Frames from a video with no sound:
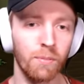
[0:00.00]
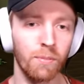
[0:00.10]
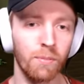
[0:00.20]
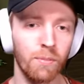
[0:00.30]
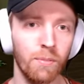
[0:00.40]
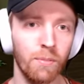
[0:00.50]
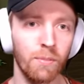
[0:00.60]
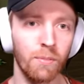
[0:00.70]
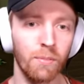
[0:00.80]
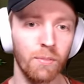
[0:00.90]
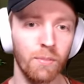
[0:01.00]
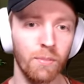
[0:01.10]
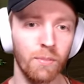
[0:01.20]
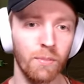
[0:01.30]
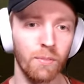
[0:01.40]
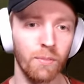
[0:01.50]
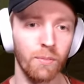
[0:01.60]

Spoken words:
Nobody speaks.